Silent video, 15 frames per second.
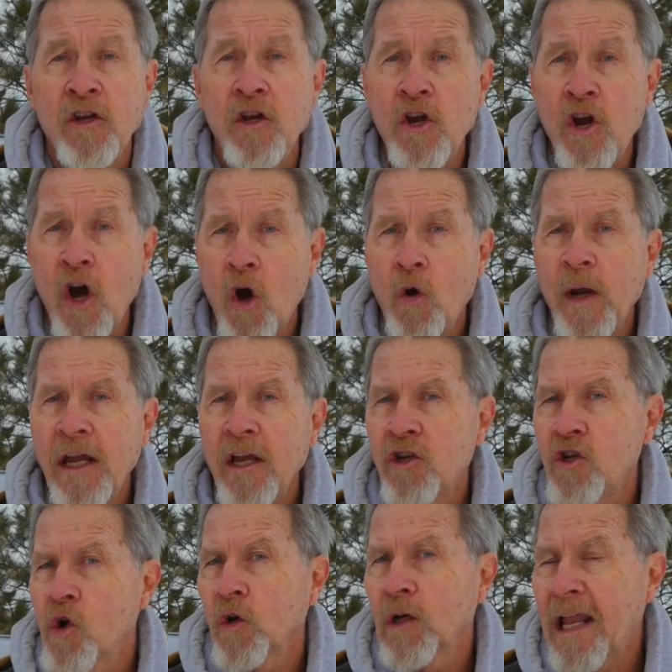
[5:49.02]
Knowing
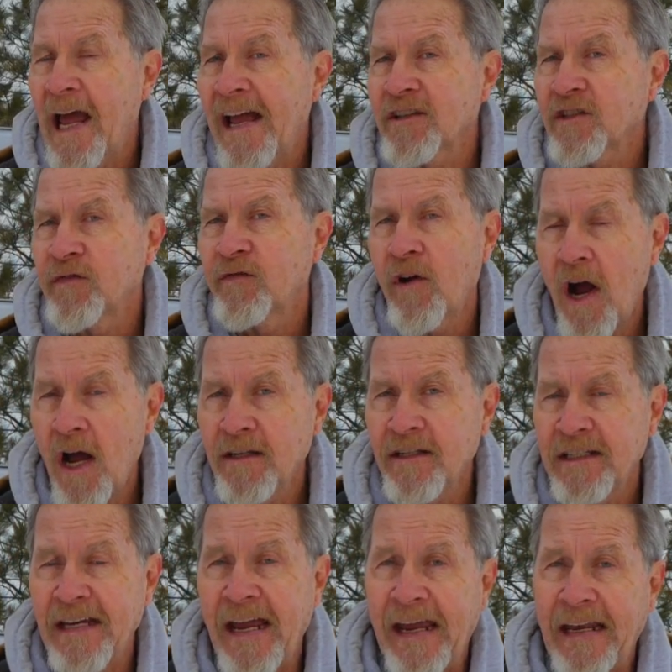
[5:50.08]
your last
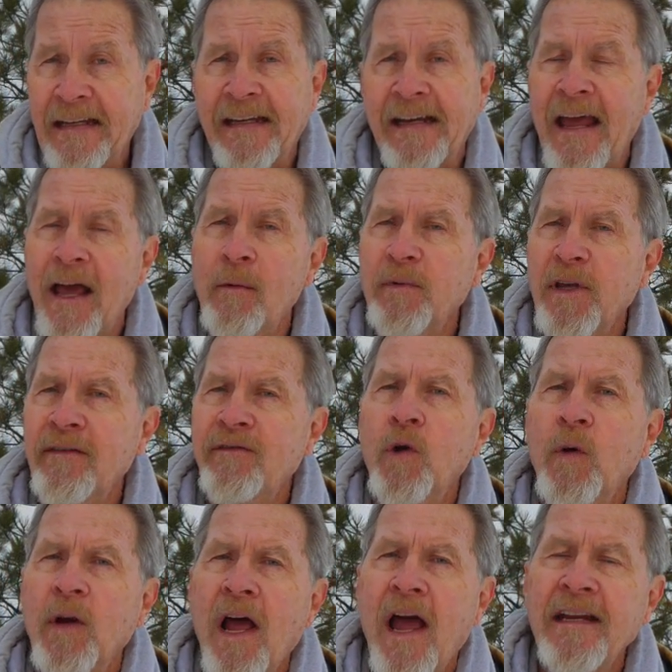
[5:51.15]
frost date can help give
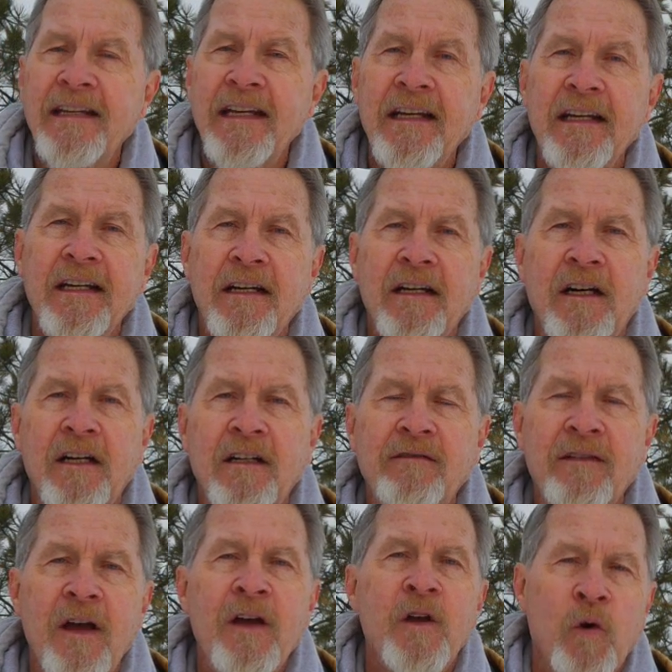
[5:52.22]
you an idea of